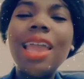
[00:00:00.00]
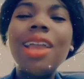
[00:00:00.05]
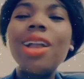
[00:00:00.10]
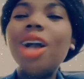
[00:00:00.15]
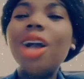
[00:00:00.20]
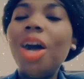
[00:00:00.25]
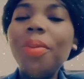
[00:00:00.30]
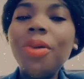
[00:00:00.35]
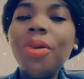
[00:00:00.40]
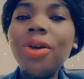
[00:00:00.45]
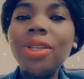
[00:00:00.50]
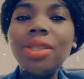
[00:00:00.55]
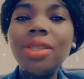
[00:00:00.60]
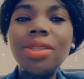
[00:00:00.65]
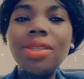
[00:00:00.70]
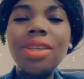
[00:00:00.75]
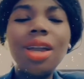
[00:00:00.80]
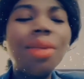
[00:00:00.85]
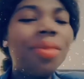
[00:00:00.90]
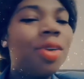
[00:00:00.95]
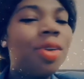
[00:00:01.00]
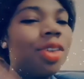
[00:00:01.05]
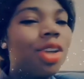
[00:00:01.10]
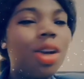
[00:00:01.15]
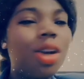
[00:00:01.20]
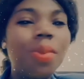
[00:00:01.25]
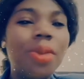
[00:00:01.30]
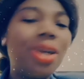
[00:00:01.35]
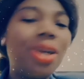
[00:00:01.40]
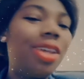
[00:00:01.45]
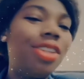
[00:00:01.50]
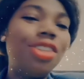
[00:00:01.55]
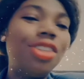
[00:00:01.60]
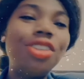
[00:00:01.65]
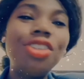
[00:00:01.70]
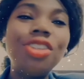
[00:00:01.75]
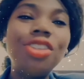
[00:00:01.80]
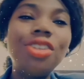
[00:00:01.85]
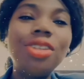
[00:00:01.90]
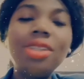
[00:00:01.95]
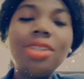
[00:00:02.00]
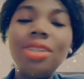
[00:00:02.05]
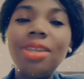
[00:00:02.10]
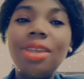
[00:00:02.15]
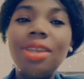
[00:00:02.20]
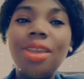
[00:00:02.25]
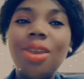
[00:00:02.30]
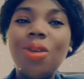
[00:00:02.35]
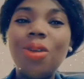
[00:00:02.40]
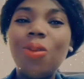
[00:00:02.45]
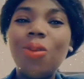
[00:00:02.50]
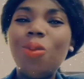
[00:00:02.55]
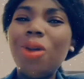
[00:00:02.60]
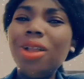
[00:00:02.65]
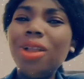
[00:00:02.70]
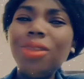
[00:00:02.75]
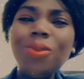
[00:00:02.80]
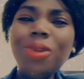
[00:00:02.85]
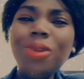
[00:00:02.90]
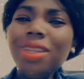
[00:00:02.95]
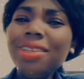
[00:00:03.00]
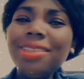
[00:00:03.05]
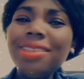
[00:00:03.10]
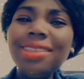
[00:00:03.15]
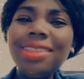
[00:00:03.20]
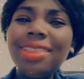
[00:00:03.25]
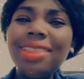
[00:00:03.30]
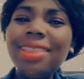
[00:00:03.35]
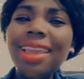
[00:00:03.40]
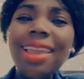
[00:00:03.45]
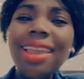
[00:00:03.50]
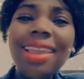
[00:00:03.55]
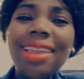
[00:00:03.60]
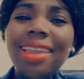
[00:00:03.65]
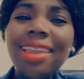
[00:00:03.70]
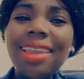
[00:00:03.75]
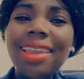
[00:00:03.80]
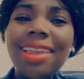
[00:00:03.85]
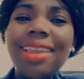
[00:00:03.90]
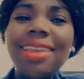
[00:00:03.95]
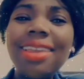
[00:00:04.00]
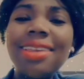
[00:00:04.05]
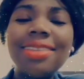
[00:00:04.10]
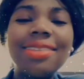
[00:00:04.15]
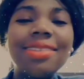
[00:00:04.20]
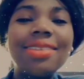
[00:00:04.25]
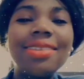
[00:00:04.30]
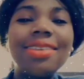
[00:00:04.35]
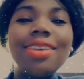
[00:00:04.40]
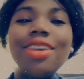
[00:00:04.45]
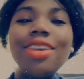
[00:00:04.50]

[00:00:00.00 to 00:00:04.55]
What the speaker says: Come on, come on, come on. Don't what does he think it is?